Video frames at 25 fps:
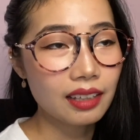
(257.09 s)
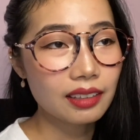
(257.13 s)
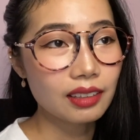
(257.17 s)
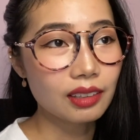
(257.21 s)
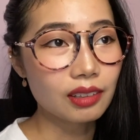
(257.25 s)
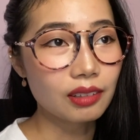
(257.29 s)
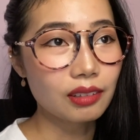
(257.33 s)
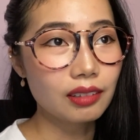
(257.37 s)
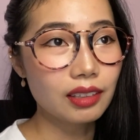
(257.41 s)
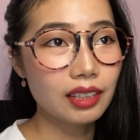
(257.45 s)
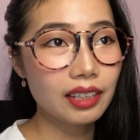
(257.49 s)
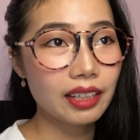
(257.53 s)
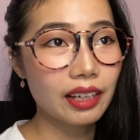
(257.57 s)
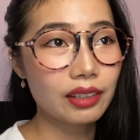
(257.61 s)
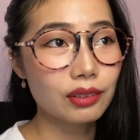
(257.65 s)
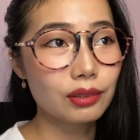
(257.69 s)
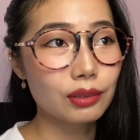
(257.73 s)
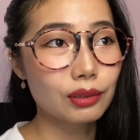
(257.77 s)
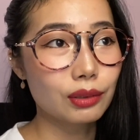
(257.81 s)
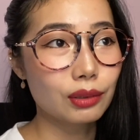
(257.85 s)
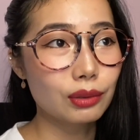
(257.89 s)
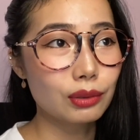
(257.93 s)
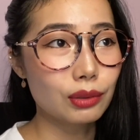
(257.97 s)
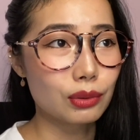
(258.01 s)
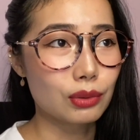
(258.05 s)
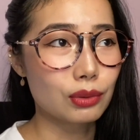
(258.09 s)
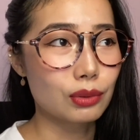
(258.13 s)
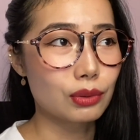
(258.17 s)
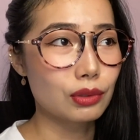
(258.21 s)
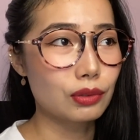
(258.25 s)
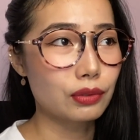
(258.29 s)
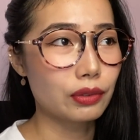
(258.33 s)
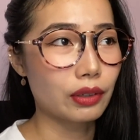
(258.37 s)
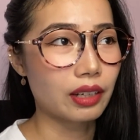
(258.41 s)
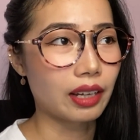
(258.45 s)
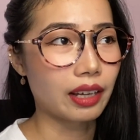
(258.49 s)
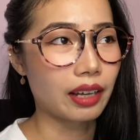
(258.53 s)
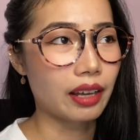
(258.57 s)
They only had to go to school
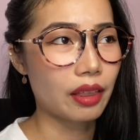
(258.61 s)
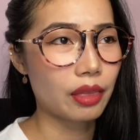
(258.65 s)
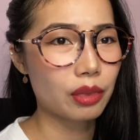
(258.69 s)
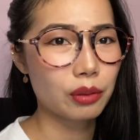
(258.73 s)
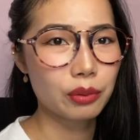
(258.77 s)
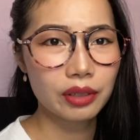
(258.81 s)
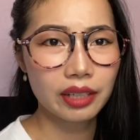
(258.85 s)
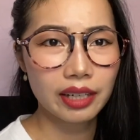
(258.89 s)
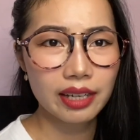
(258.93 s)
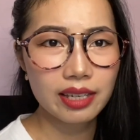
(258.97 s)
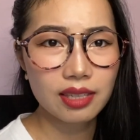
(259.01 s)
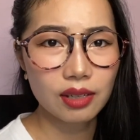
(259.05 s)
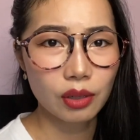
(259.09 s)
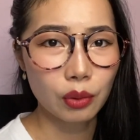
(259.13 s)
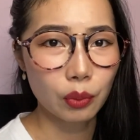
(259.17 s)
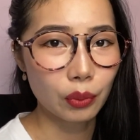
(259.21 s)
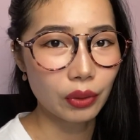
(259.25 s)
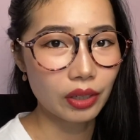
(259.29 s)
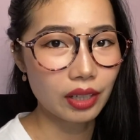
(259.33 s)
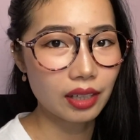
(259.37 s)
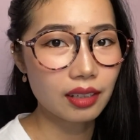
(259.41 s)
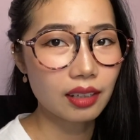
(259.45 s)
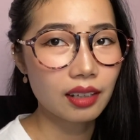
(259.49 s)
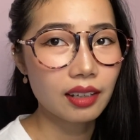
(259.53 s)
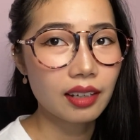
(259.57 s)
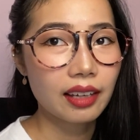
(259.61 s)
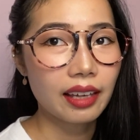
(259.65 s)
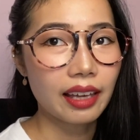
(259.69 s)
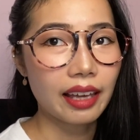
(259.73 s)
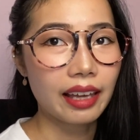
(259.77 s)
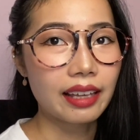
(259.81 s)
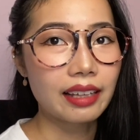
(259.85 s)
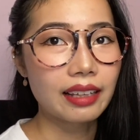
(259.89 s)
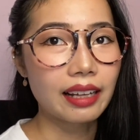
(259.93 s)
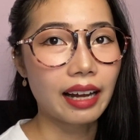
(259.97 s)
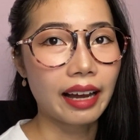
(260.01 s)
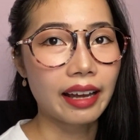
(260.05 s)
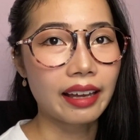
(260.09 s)
for like 3 days a week,
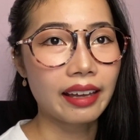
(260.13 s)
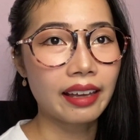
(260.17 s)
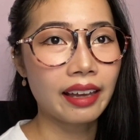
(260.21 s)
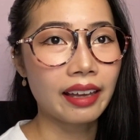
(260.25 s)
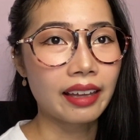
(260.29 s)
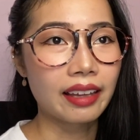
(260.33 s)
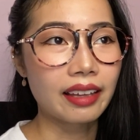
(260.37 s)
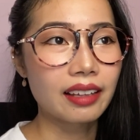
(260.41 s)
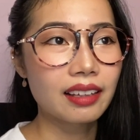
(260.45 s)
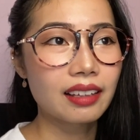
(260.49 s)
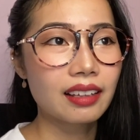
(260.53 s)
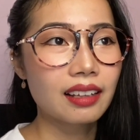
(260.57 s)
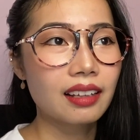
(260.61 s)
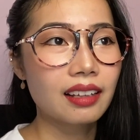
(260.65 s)
and I had